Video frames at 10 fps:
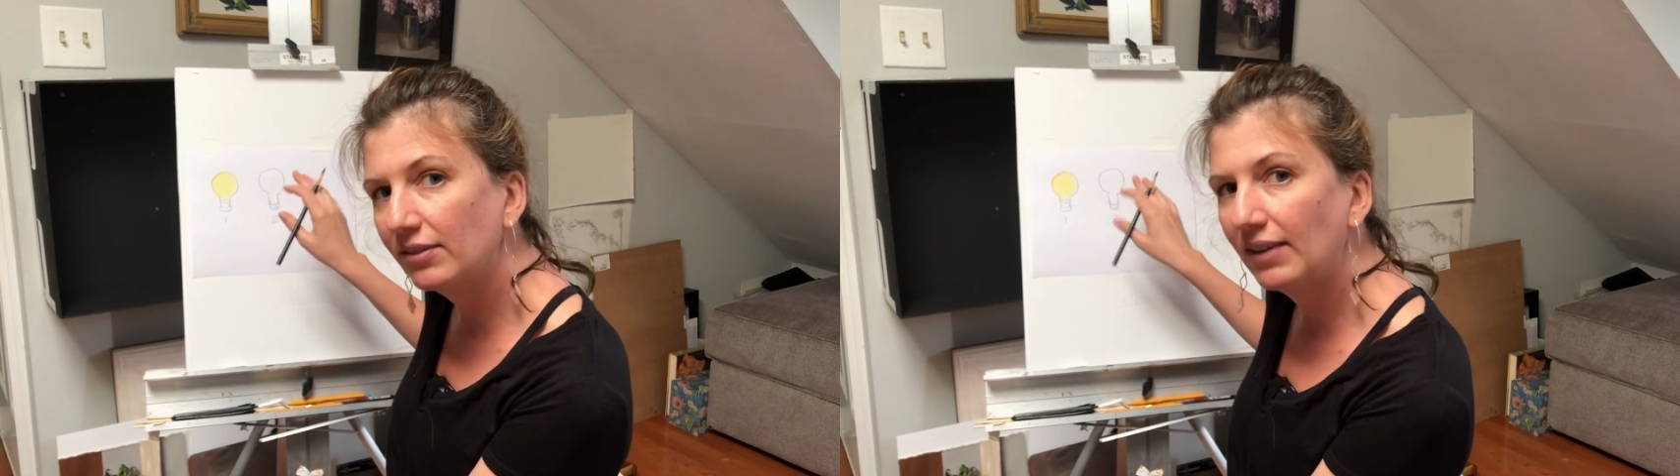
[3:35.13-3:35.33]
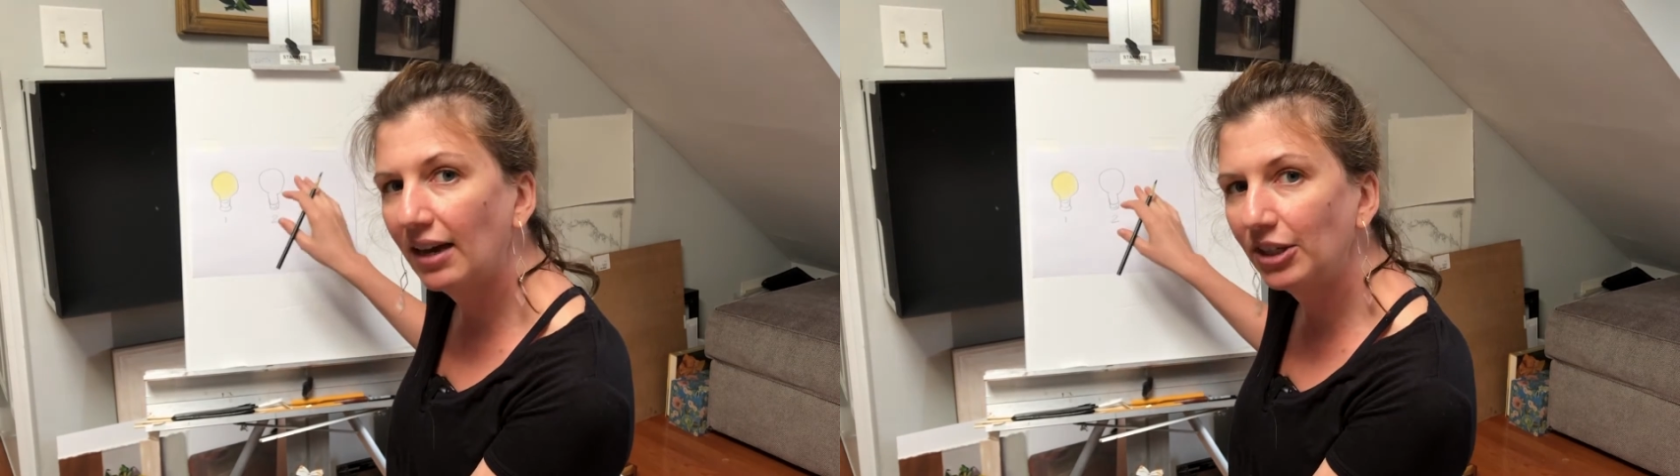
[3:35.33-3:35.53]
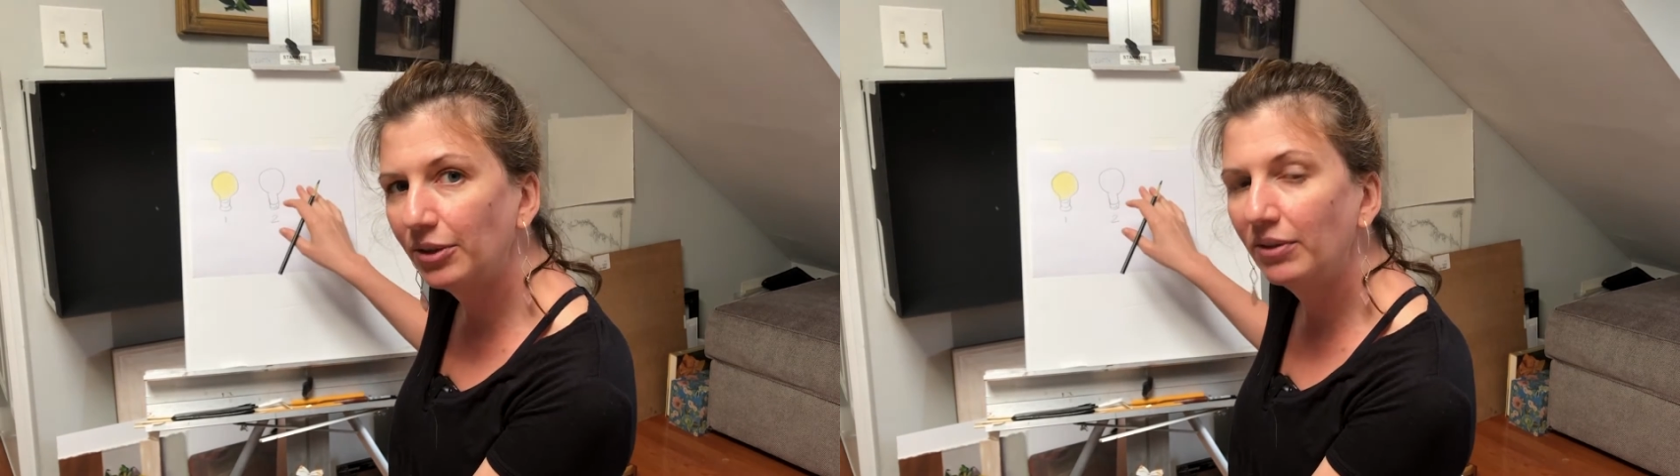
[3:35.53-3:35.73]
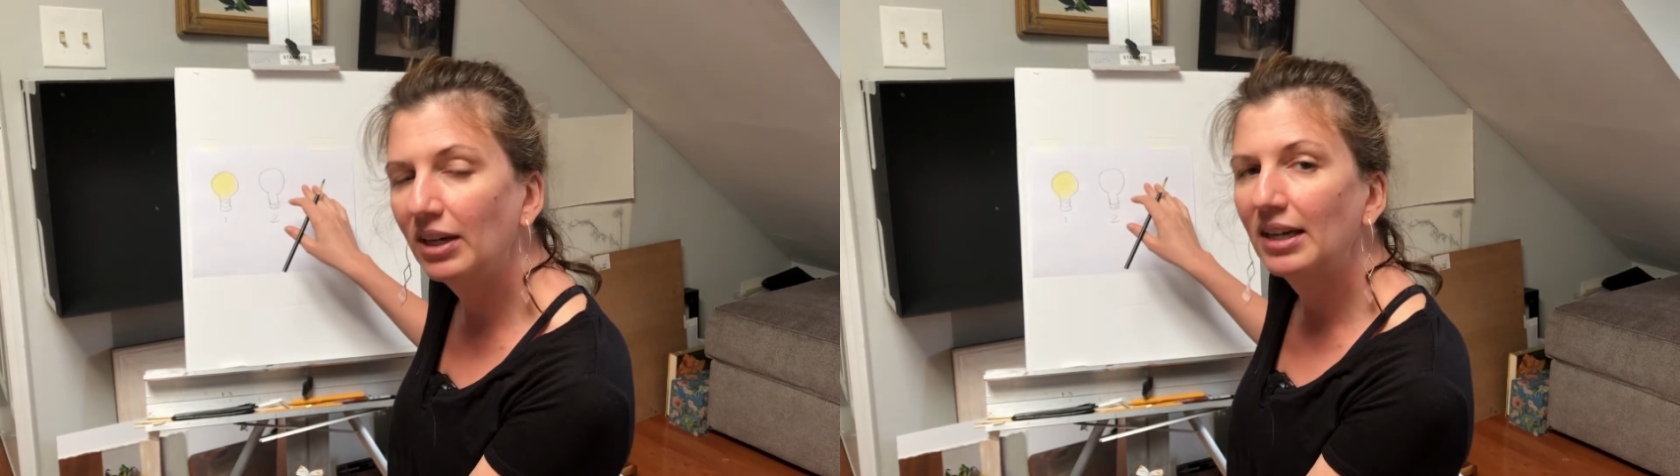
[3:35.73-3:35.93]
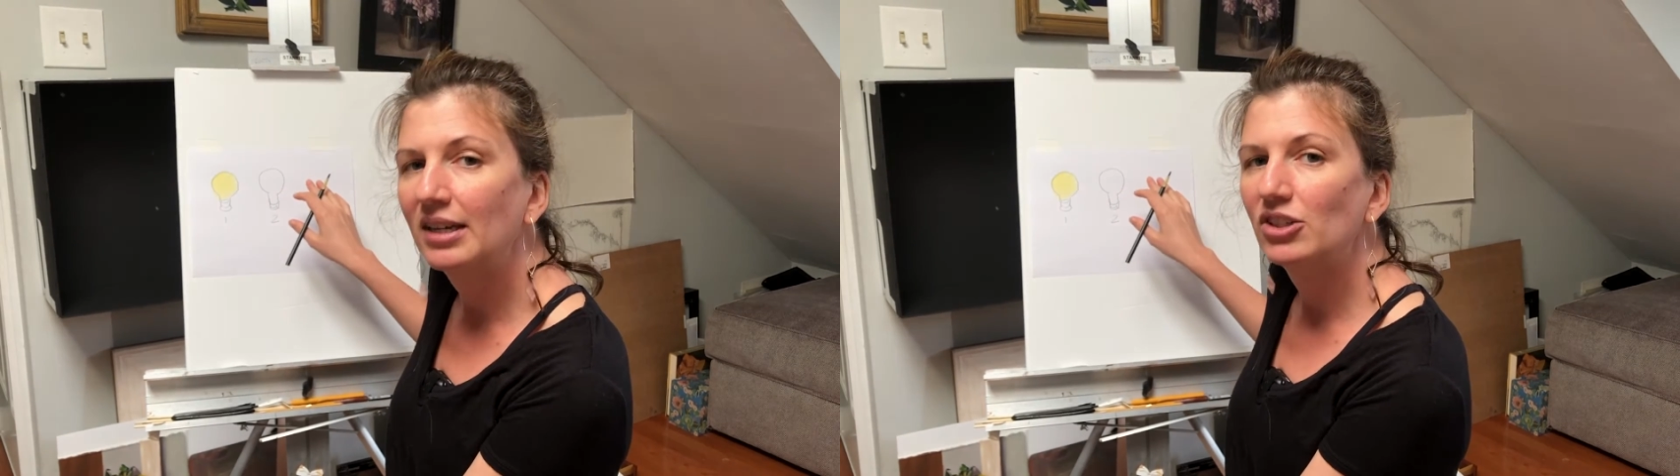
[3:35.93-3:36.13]
value
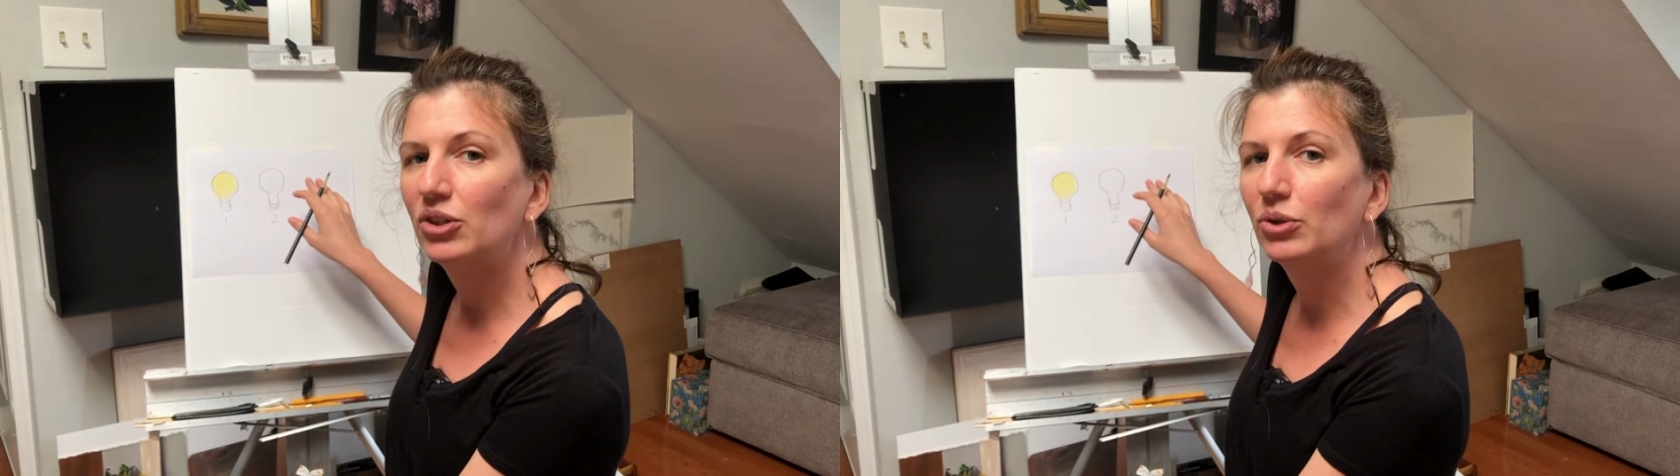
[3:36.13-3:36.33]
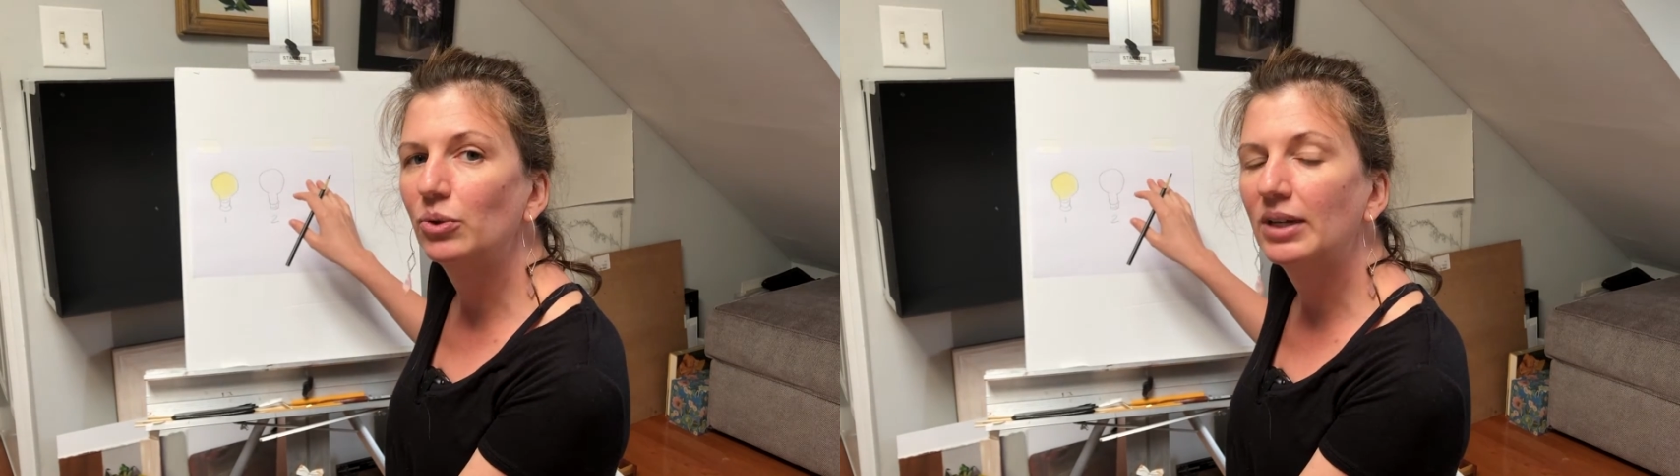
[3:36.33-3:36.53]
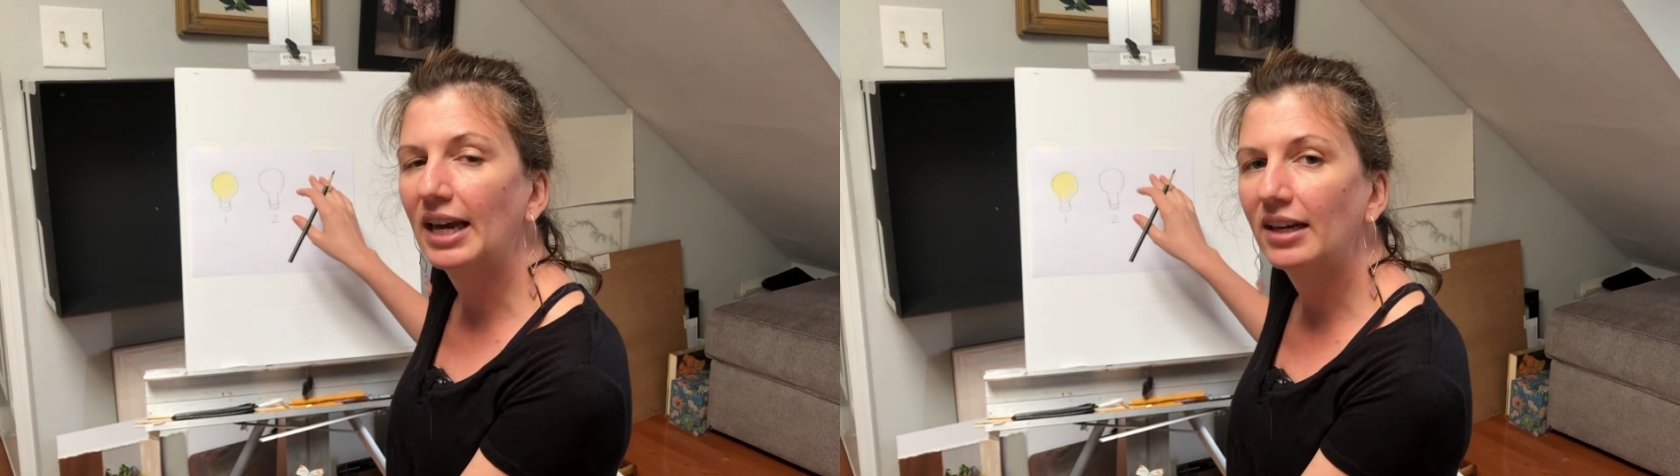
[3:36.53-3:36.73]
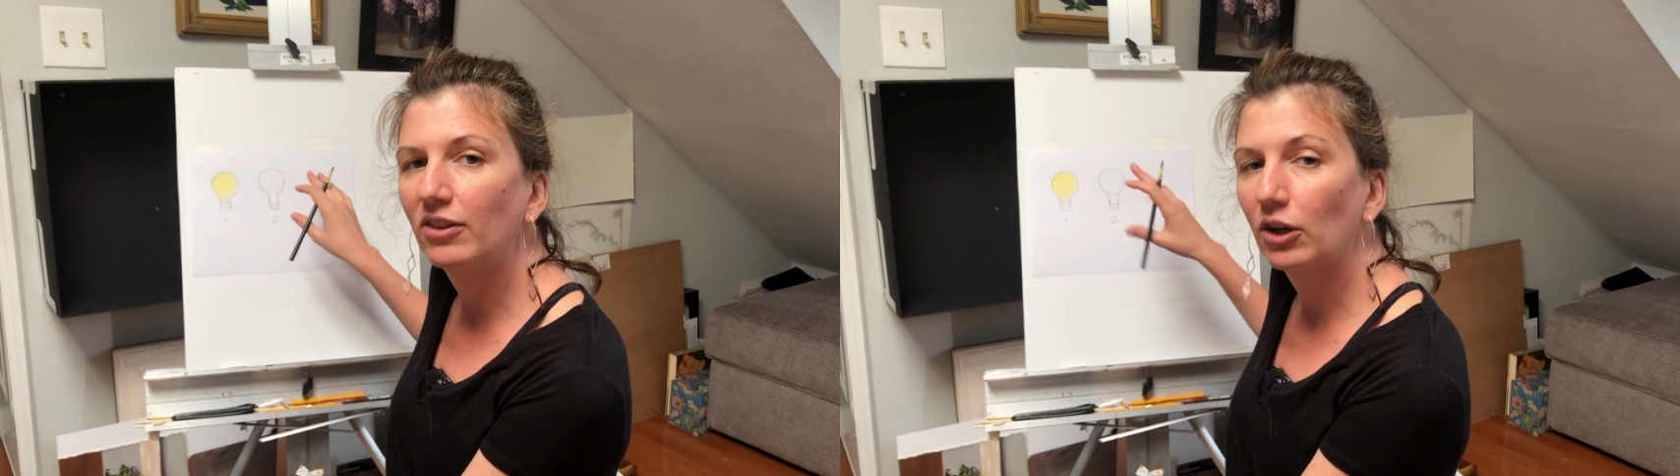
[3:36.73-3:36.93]
to get the